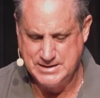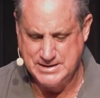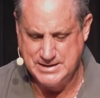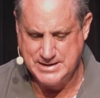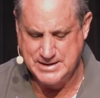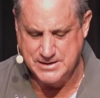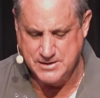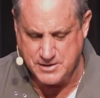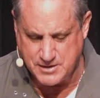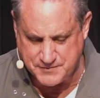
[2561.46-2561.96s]

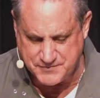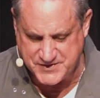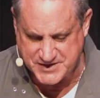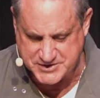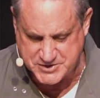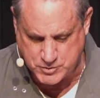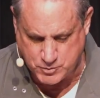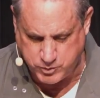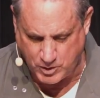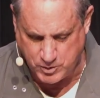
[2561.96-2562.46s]
I love
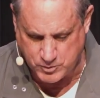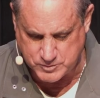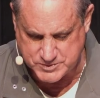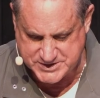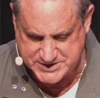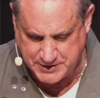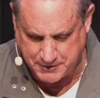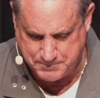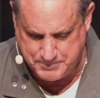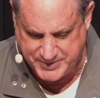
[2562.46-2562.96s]
this quote.
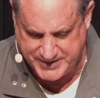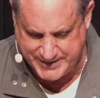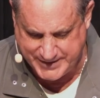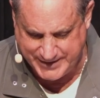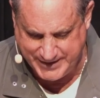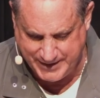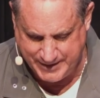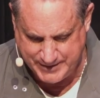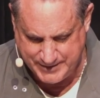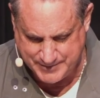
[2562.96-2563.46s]

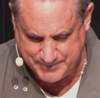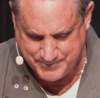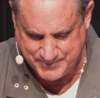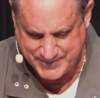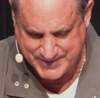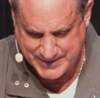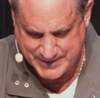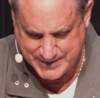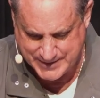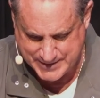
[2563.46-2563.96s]
Self-pity
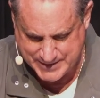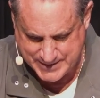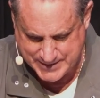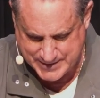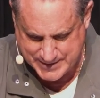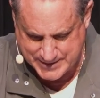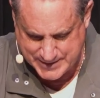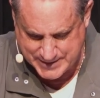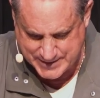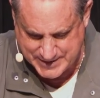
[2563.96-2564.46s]

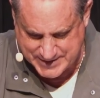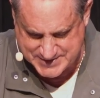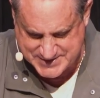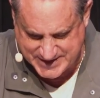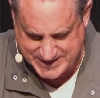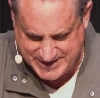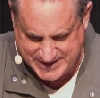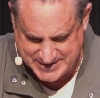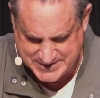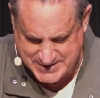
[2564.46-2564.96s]

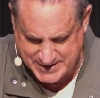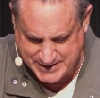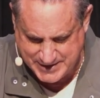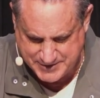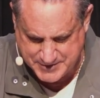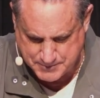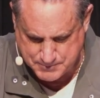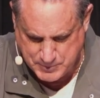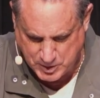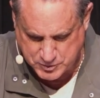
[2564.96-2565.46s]
is easily
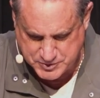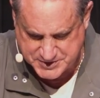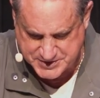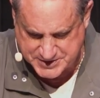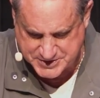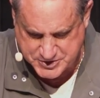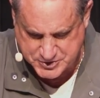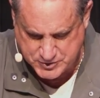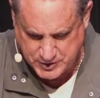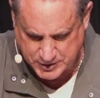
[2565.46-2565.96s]
the most
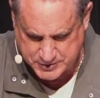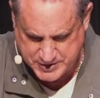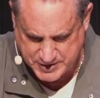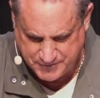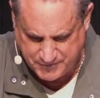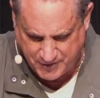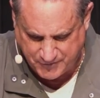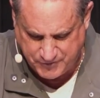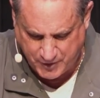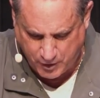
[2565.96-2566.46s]

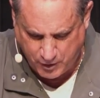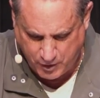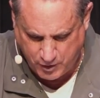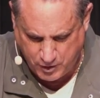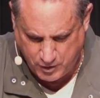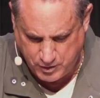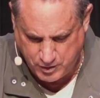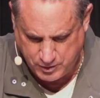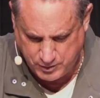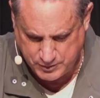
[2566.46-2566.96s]
destructive of
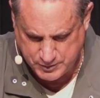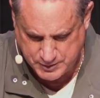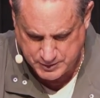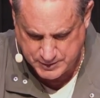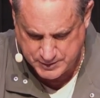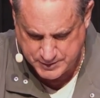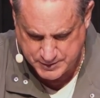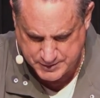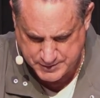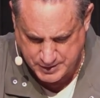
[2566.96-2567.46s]
all
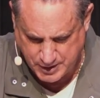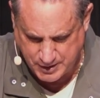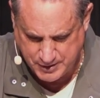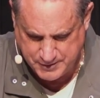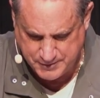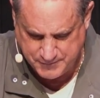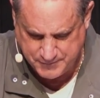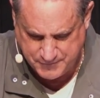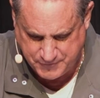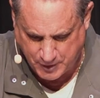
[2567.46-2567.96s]

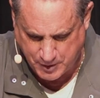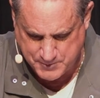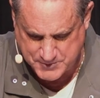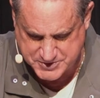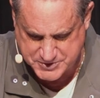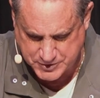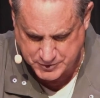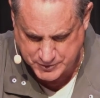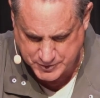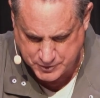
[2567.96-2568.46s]

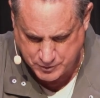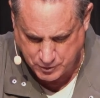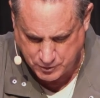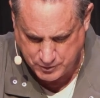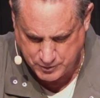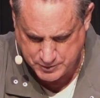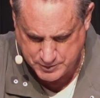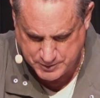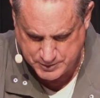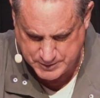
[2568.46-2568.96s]

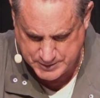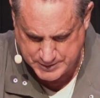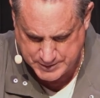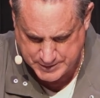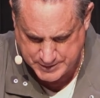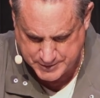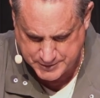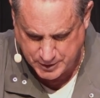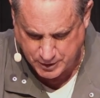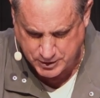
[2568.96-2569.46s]
non-pharmaceutical
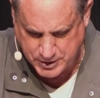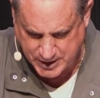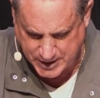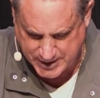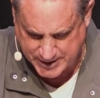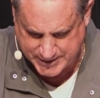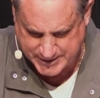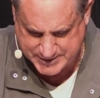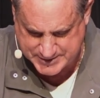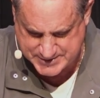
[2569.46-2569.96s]

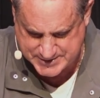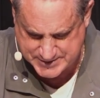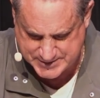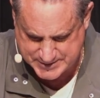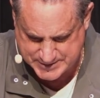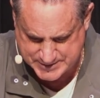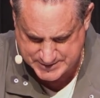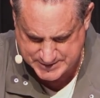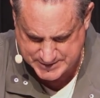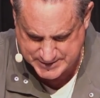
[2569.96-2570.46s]
narcotics.
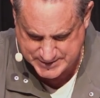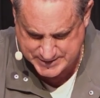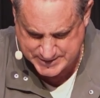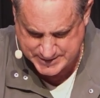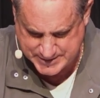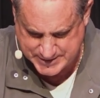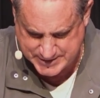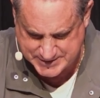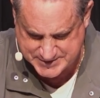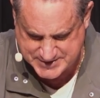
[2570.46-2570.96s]

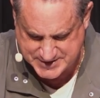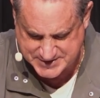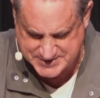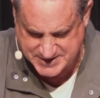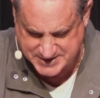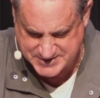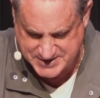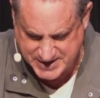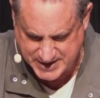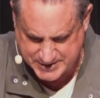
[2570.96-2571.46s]
It's as
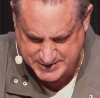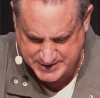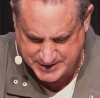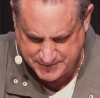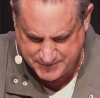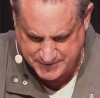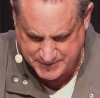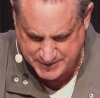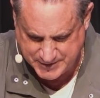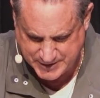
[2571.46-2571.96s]

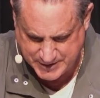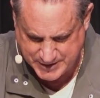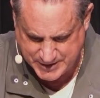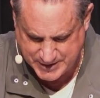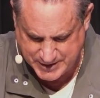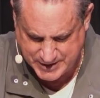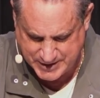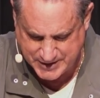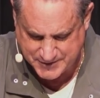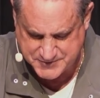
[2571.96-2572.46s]
addictive,
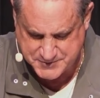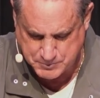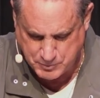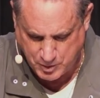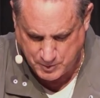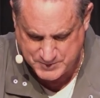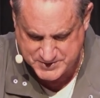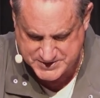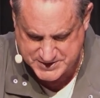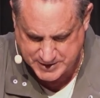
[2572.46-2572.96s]
gives
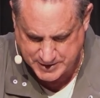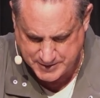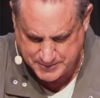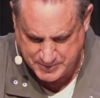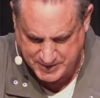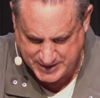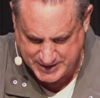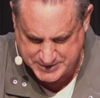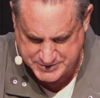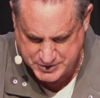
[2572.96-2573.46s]
momentary
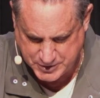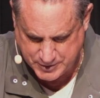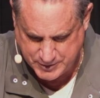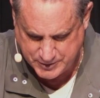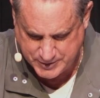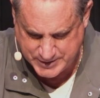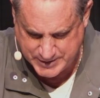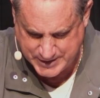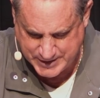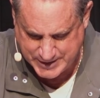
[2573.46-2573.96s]
pleasure,
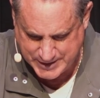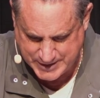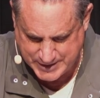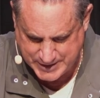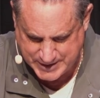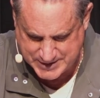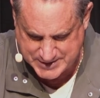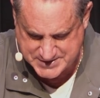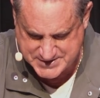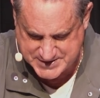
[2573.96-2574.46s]

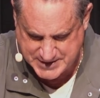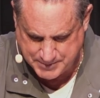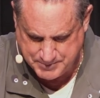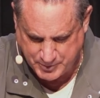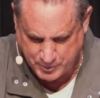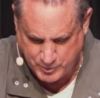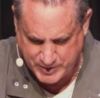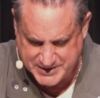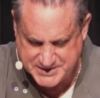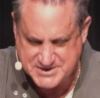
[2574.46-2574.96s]
and
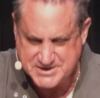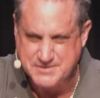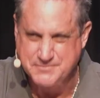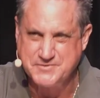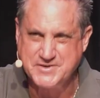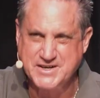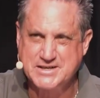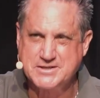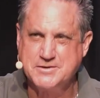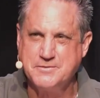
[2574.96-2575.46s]
separates the
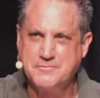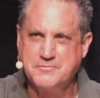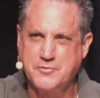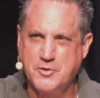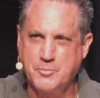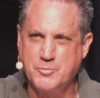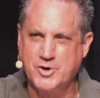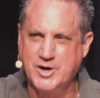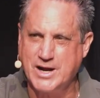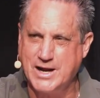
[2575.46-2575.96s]
victim
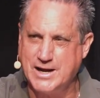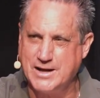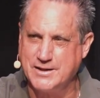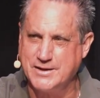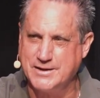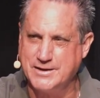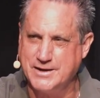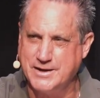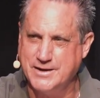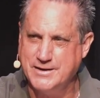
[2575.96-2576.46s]
from
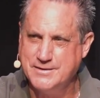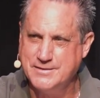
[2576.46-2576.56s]
reality.